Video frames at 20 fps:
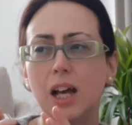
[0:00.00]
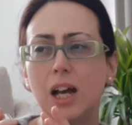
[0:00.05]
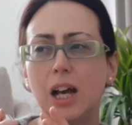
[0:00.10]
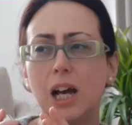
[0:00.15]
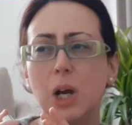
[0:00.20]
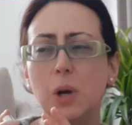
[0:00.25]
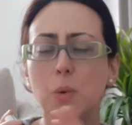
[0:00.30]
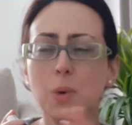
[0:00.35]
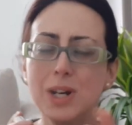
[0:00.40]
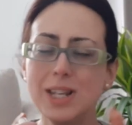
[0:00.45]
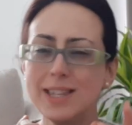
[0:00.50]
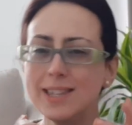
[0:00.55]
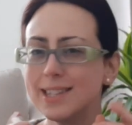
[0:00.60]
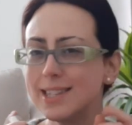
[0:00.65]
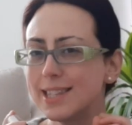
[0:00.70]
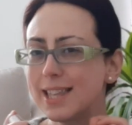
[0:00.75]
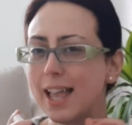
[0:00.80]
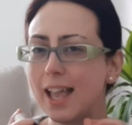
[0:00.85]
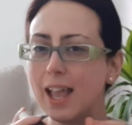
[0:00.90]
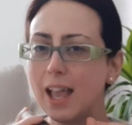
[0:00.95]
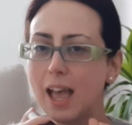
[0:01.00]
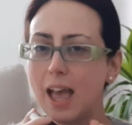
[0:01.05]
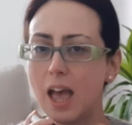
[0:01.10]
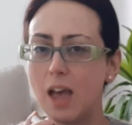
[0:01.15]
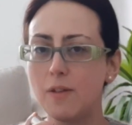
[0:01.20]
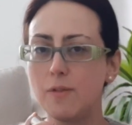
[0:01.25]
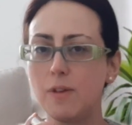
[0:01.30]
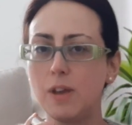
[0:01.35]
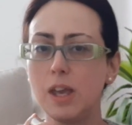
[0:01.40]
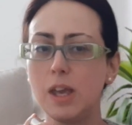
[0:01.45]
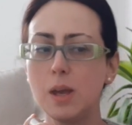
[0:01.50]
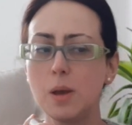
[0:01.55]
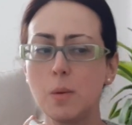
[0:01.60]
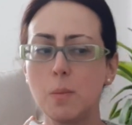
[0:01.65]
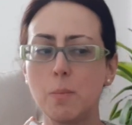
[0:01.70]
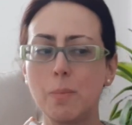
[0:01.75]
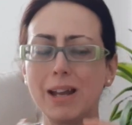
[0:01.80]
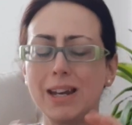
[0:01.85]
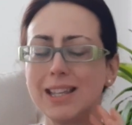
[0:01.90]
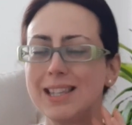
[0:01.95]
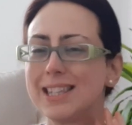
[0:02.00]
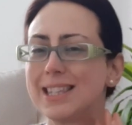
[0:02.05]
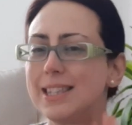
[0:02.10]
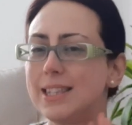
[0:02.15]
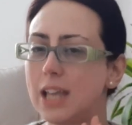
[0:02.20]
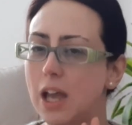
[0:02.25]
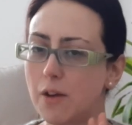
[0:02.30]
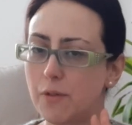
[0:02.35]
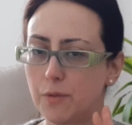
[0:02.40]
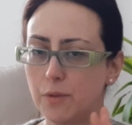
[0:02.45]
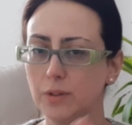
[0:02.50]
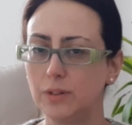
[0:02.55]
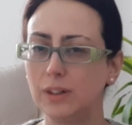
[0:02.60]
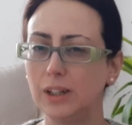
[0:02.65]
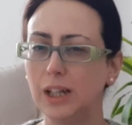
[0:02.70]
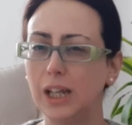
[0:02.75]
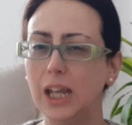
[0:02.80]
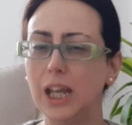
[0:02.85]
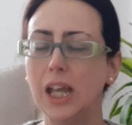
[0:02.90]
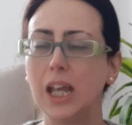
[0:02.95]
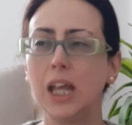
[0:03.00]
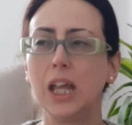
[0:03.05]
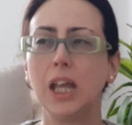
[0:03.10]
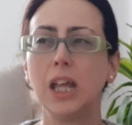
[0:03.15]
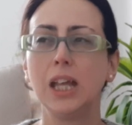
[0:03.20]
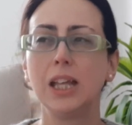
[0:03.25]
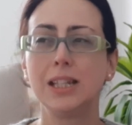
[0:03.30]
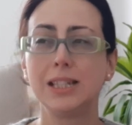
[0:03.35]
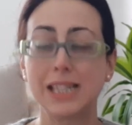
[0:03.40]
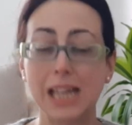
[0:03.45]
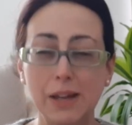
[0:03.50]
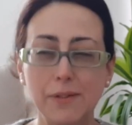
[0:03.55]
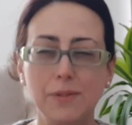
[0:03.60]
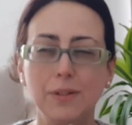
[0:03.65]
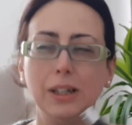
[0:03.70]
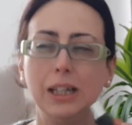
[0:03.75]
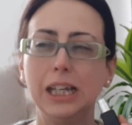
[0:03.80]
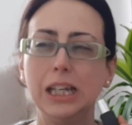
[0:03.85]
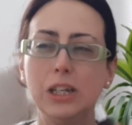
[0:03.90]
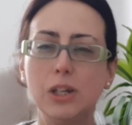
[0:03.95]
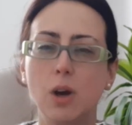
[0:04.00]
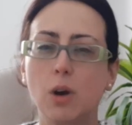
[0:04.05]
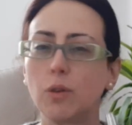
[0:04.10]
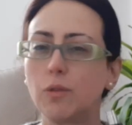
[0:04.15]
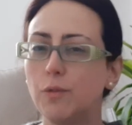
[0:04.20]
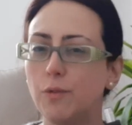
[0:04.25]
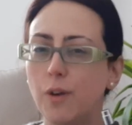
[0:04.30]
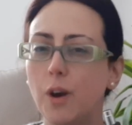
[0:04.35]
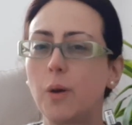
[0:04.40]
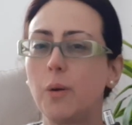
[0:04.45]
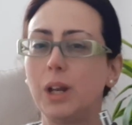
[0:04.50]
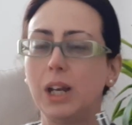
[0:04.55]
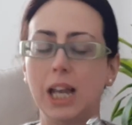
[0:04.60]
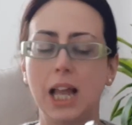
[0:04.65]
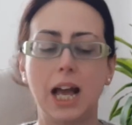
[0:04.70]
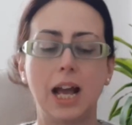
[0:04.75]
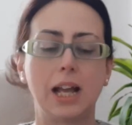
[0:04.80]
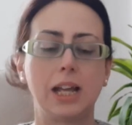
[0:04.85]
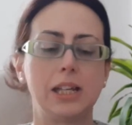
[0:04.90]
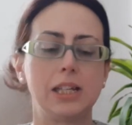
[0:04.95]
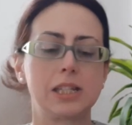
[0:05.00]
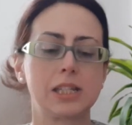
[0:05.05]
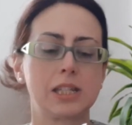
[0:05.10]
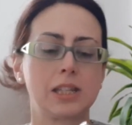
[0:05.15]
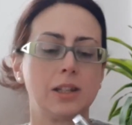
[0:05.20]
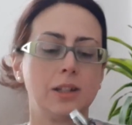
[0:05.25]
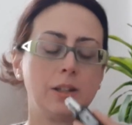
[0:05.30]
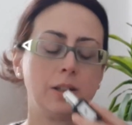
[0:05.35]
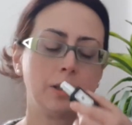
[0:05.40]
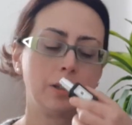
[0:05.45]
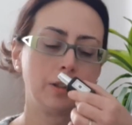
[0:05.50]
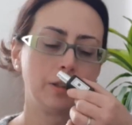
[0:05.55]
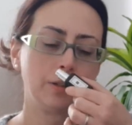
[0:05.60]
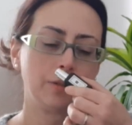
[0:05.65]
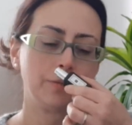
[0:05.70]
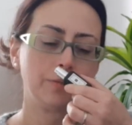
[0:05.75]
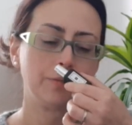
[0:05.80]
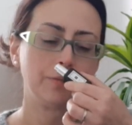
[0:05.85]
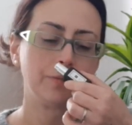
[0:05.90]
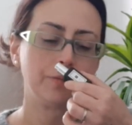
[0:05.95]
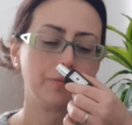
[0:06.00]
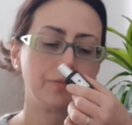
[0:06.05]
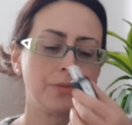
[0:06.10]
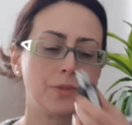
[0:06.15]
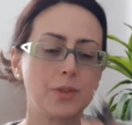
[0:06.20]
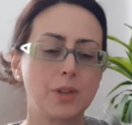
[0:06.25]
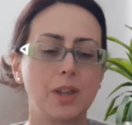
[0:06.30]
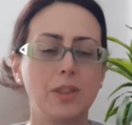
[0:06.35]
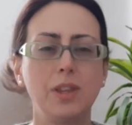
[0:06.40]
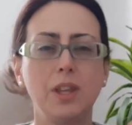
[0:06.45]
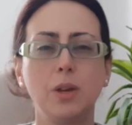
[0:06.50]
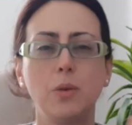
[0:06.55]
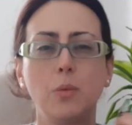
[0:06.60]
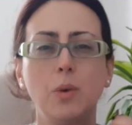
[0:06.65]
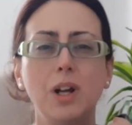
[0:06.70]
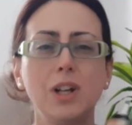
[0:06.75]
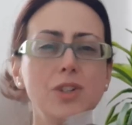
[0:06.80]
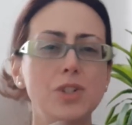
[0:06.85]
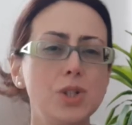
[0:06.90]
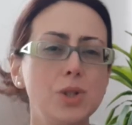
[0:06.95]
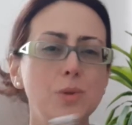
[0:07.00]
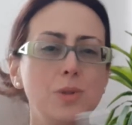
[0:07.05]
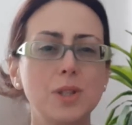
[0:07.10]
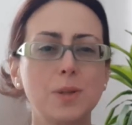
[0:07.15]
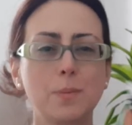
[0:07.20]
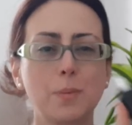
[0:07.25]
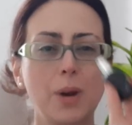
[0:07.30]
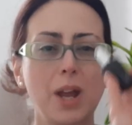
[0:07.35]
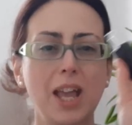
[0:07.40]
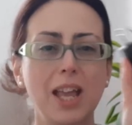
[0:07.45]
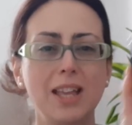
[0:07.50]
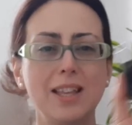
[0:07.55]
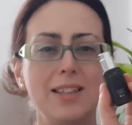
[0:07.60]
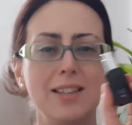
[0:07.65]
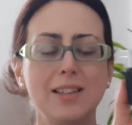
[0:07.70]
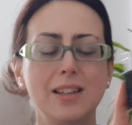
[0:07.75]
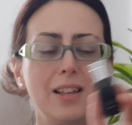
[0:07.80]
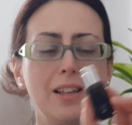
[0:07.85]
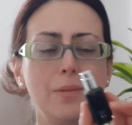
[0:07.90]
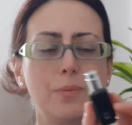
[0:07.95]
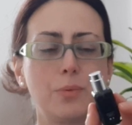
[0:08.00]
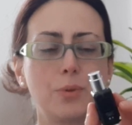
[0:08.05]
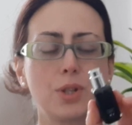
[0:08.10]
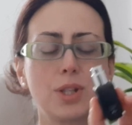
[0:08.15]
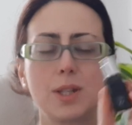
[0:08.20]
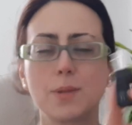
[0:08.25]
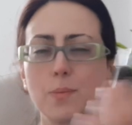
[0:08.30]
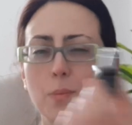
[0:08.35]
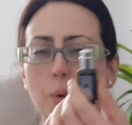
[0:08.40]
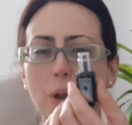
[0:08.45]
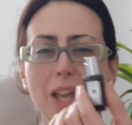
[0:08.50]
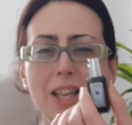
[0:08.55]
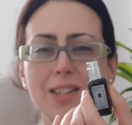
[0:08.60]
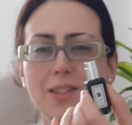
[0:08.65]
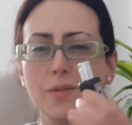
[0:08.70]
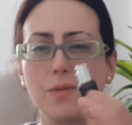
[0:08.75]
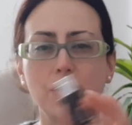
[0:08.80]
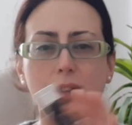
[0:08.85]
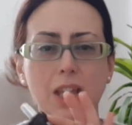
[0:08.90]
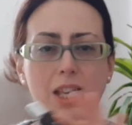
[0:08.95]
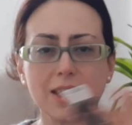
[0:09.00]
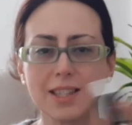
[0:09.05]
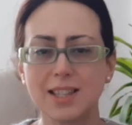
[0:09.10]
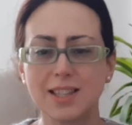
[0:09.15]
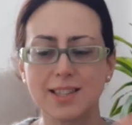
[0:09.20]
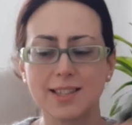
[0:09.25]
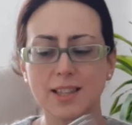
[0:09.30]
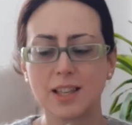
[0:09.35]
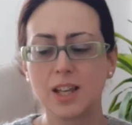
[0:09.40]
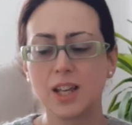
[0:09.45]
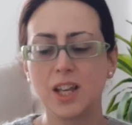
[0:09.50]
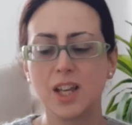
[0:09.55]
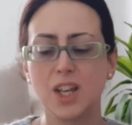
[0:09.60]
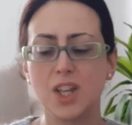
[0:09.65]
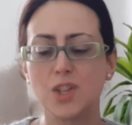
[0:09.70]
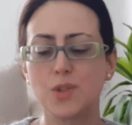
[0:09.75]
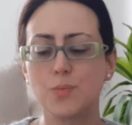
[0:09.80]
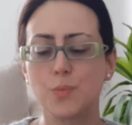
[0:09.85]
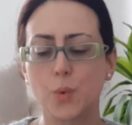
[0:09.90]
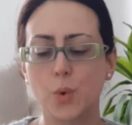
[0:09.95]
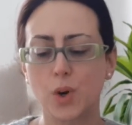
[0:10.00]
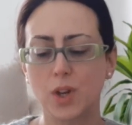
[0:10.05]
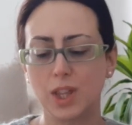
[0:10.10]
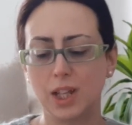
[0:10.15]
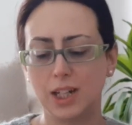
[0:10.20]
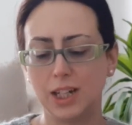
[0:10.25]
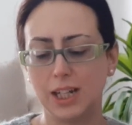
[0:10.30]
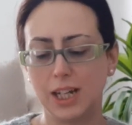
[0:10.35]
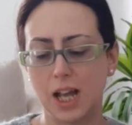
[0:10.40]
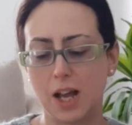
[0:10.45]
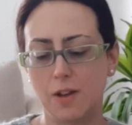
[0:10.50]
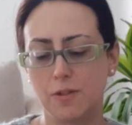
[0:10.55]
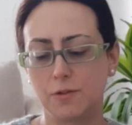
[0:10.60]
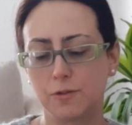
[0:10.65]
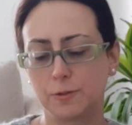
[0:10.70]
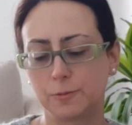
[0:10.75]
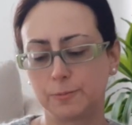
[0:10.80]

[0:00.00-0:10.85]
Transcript: I wouldn't say heavy, but it's definitely definitely not very light. So I think one two sprays uh, sprays of this is is more than enough.